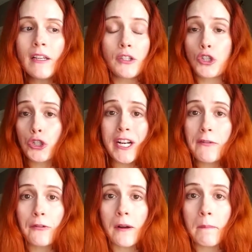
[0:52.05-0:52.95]

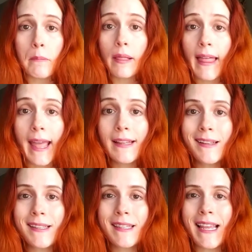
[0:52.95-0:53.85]
straight from
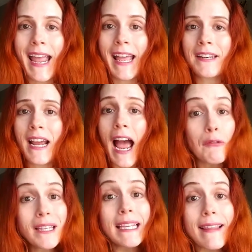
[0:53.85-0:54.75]
plants, and I
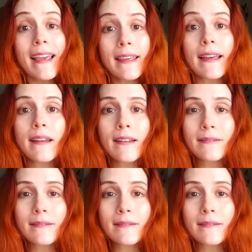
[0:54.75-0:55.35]
really like it.